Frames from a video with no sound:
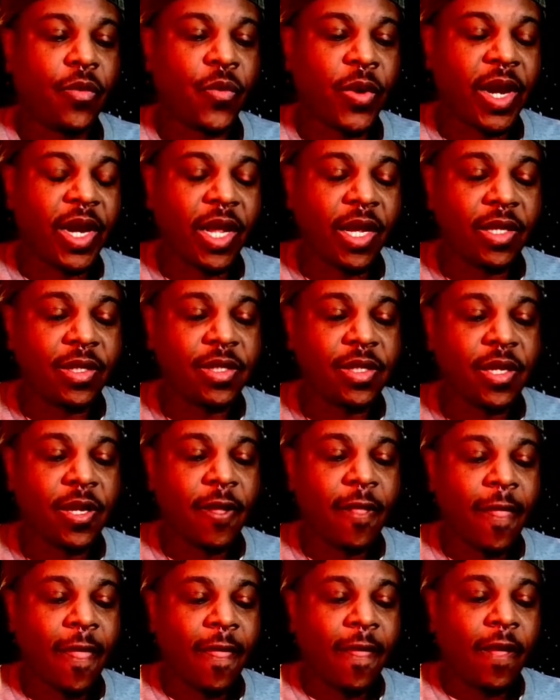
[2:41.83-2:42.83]
readings.
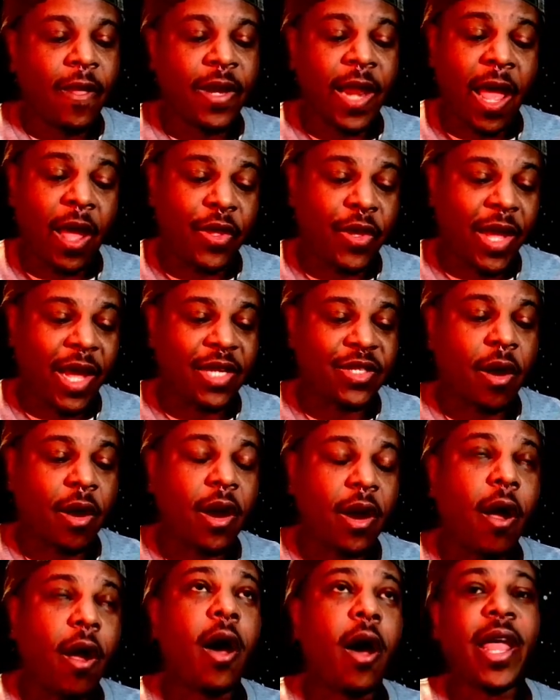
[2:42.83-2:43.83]
Now you guys
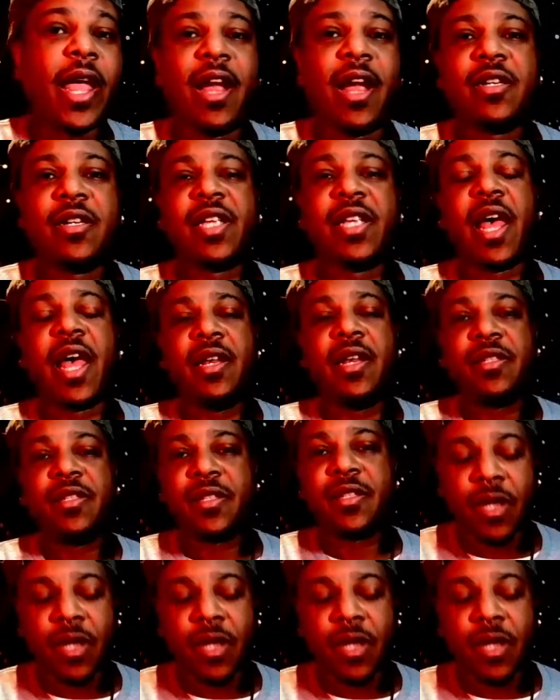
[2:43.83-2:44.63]
are all air signs,